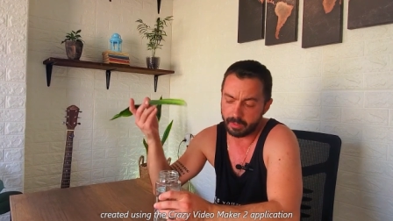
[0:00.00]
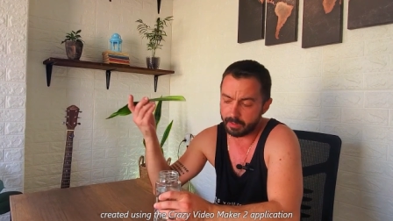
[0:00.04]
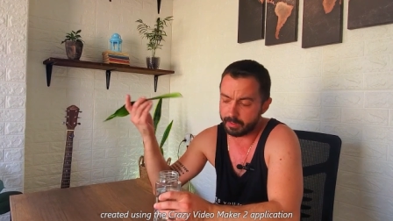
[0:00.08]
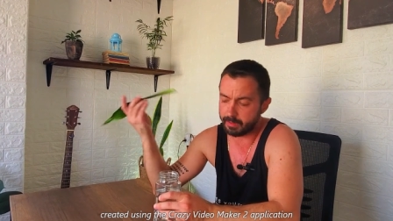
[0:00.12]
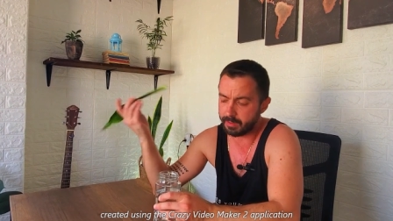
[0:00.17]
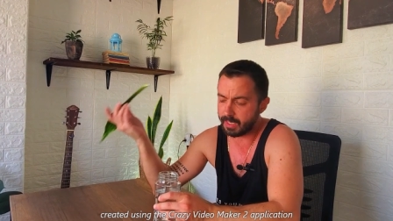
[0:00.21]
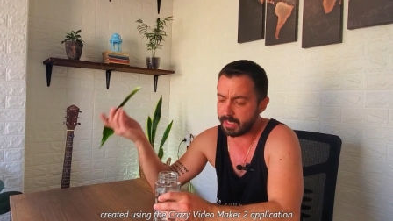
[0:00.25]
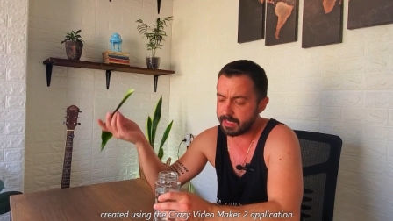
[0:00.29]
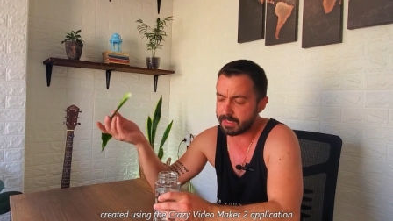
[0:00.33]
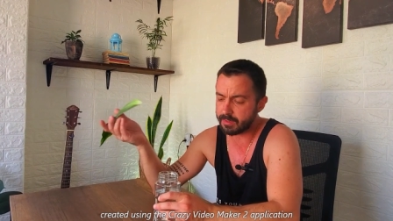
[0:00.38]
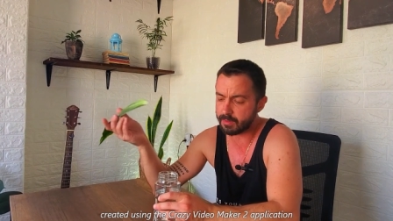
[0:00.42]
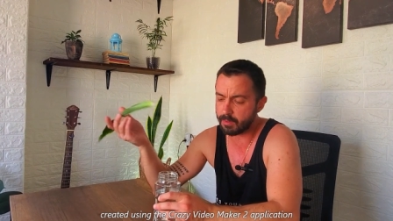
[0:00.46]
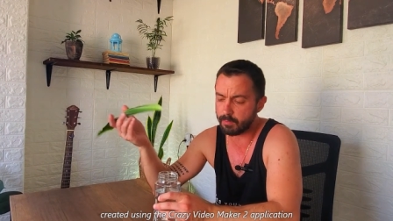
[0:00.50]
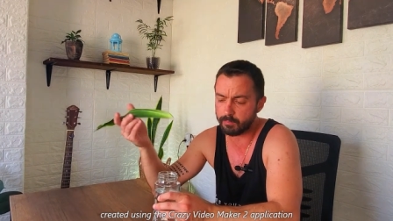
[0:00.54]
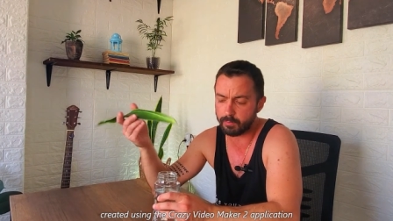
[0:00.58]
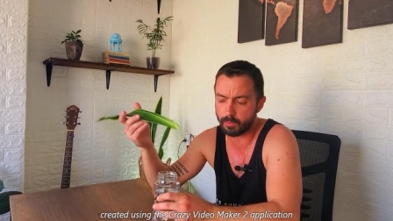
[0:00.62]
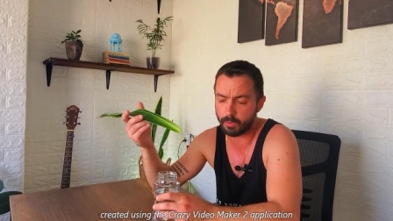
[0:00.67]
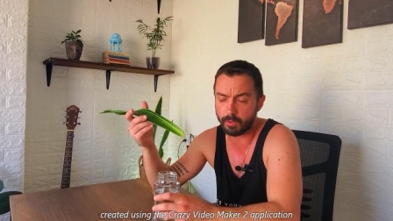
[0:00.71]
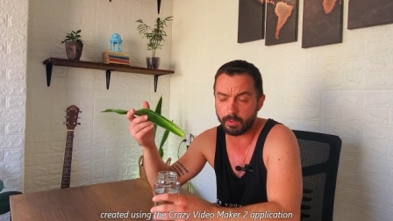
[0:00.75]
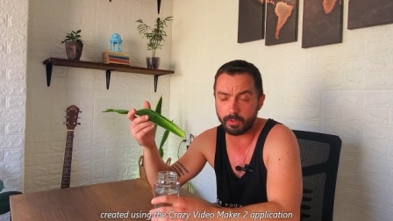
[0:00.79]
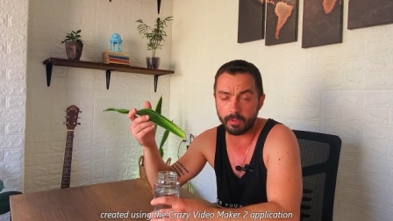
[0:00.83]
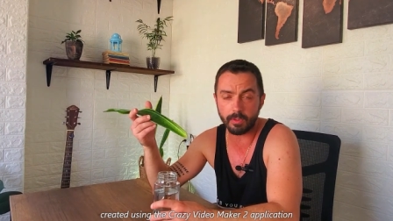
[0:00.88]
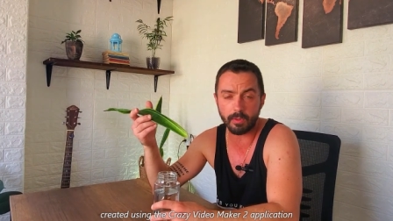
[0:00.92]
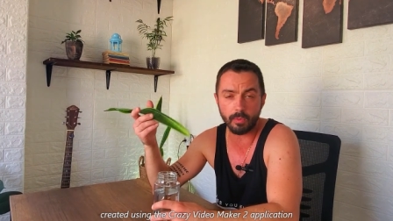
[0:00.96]
glass of
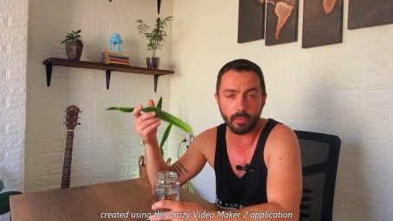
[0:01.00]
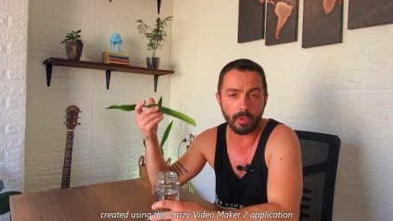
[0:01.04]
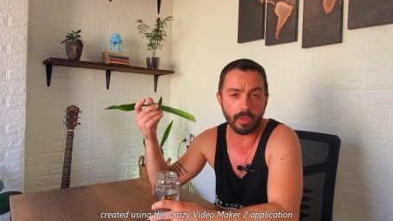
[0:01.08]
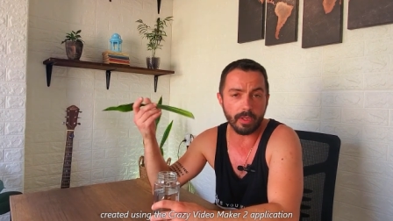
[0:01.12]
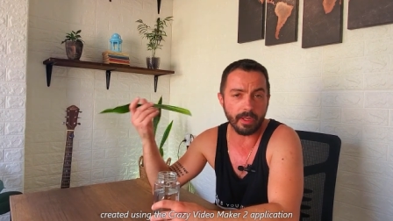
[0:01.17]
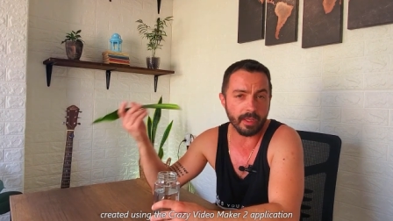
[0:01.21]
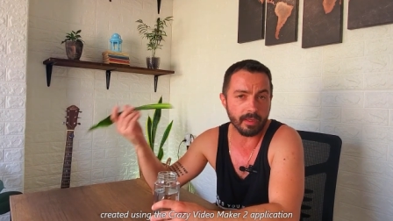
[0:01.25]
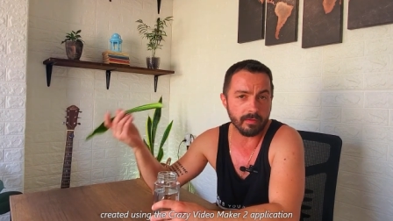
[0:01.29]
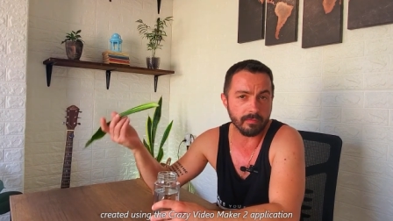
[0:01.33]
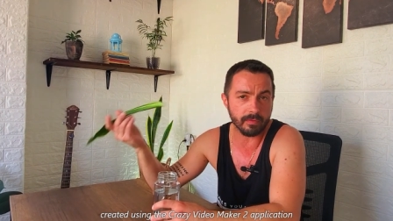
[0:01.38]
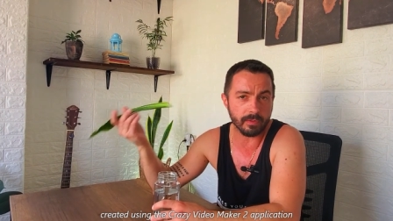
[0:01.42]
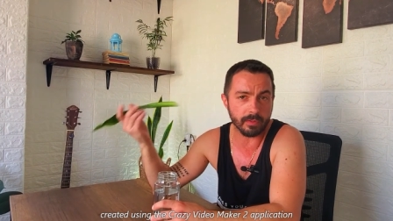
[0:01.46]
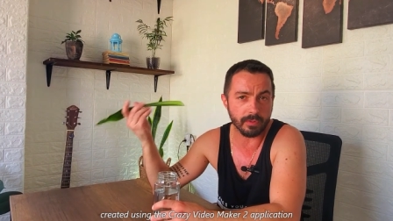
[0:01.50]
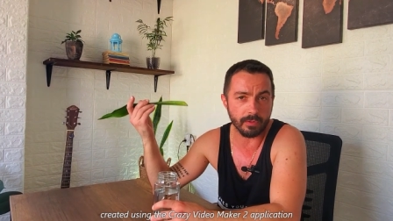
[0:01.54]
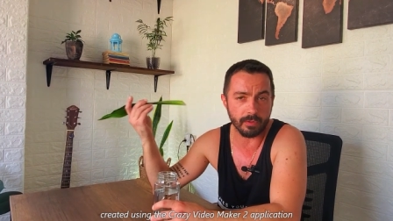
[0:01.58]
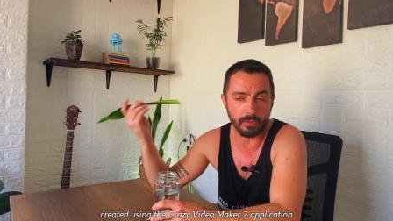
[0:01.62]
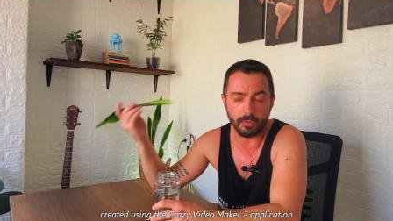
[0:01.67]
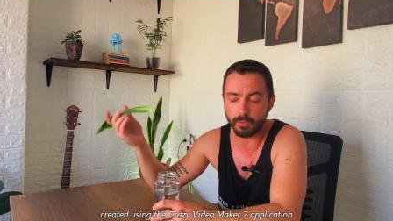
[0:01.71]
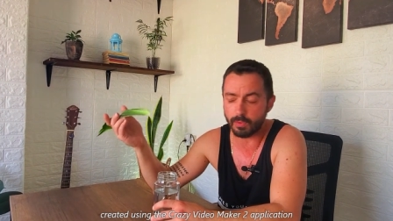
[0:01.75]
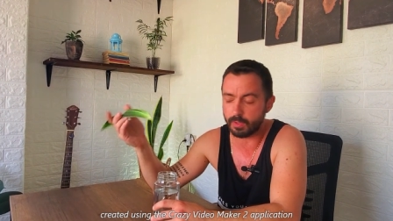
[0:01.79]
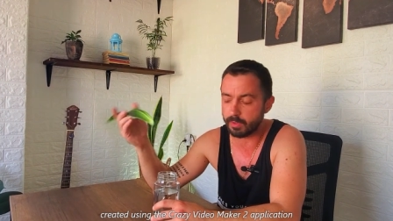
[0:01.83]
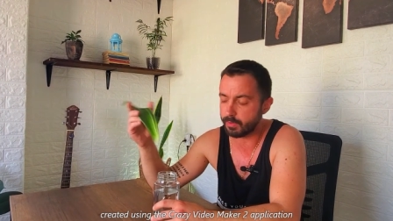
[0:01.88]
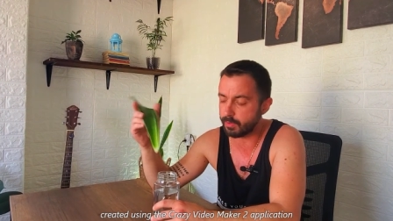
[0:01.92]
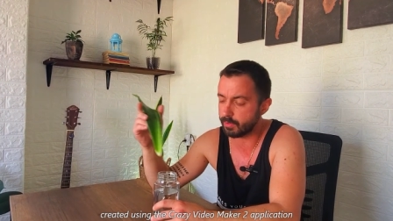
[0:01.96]
water, whatever
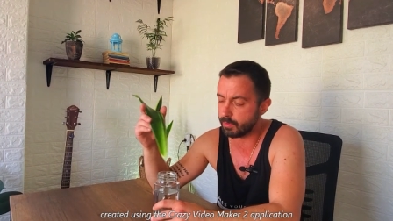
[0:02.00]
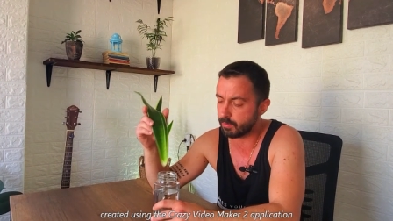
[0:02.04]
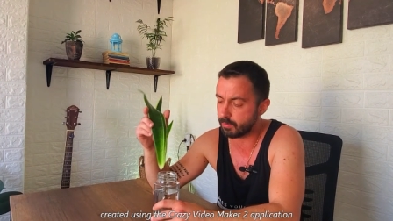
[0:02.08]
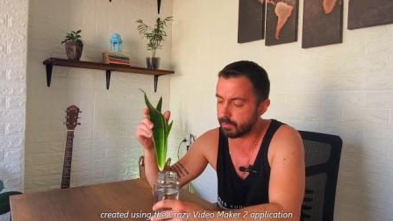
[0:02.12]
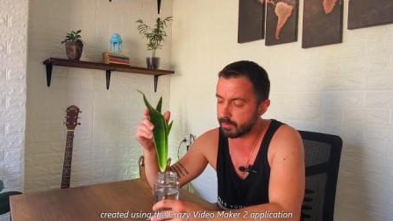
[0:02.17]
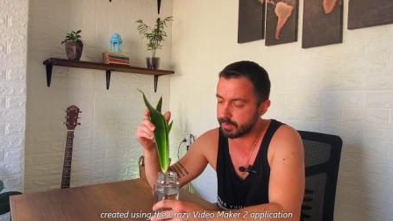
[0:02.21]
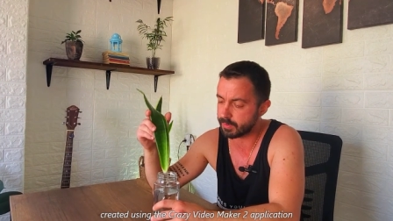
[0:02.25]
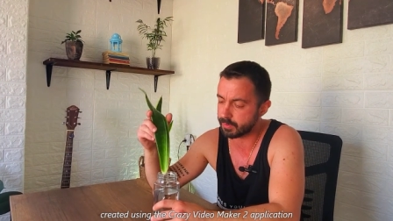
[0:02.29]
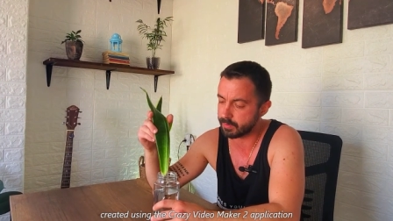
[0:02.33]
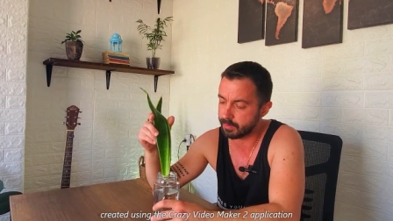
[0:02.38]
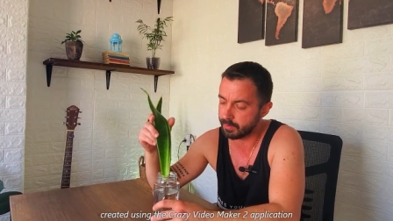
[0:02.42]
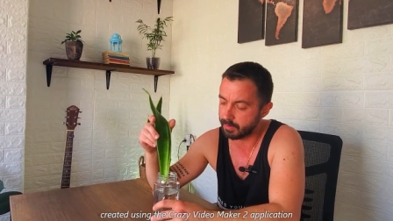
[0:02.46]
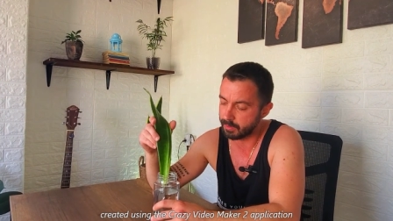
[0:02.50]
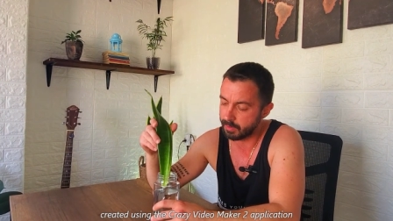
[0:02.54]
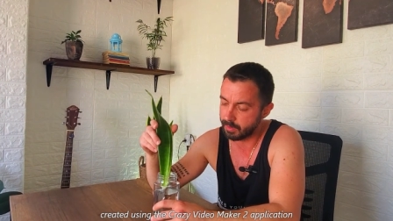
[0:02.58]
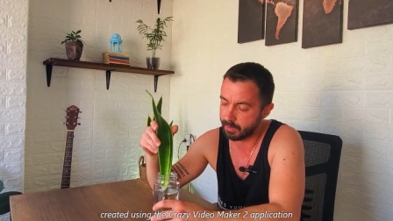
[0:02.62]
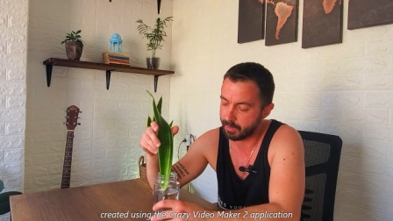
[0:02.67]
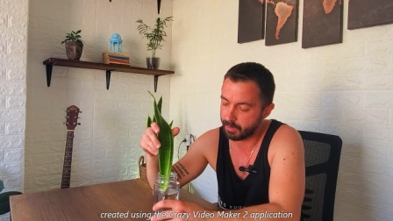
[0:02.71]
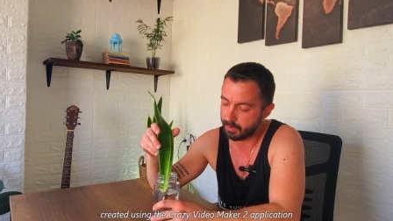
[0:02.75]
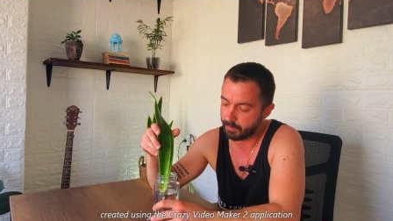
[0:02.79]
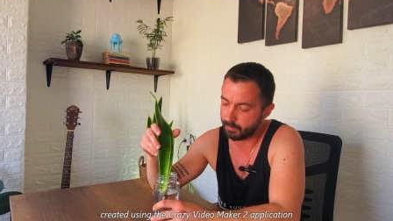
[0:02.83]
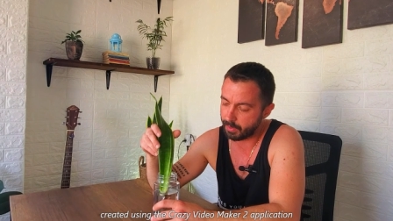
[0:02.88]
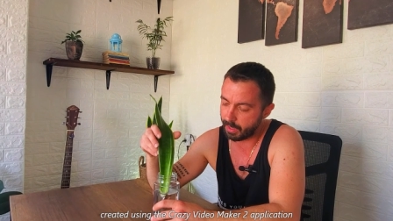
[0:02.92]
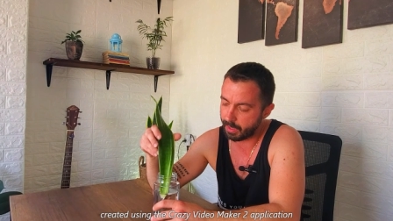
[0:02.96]
you want to use,
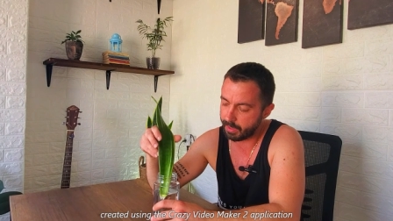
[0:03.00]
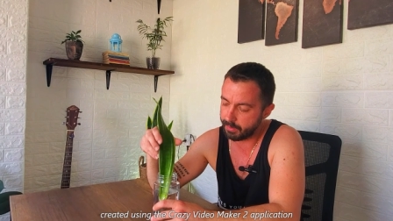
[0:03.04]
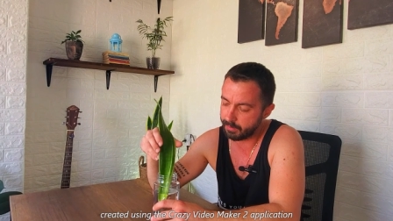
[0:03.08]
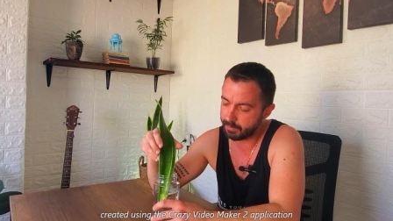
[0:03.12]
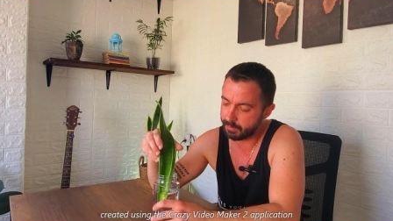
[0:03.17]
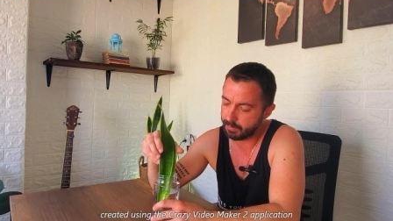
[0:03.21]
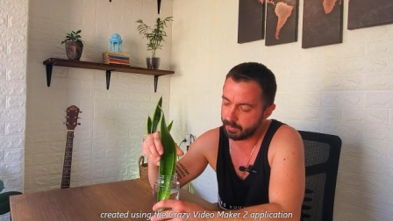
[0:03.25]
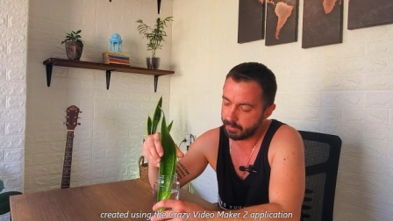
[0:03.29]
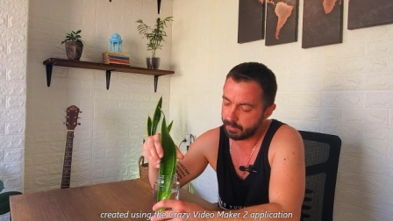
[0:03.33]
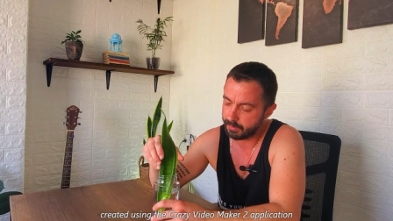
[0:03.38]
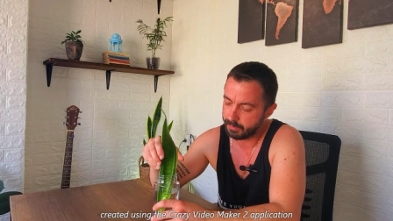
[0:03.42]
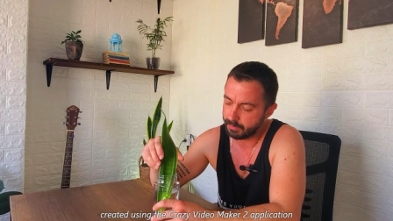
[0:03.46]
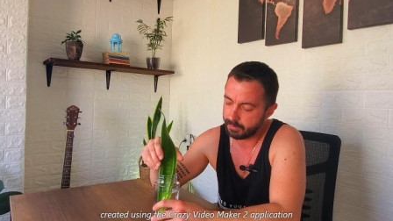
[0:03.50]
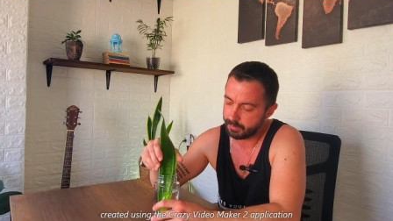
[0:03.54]
right?